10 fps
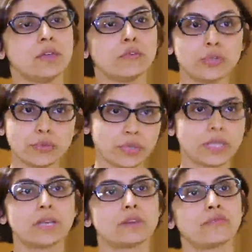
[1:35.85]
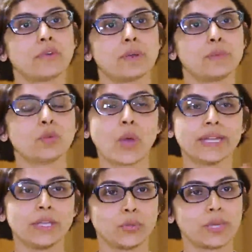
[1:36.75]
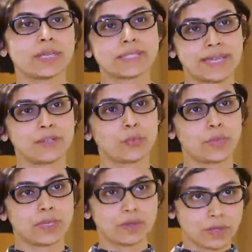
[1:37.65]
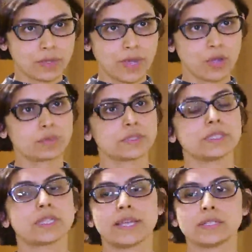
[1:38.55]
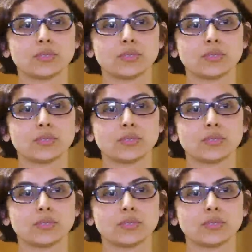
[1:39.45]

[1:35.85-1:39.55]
Would you reconfirm? Do I need to take second opinion on the biopsy slides?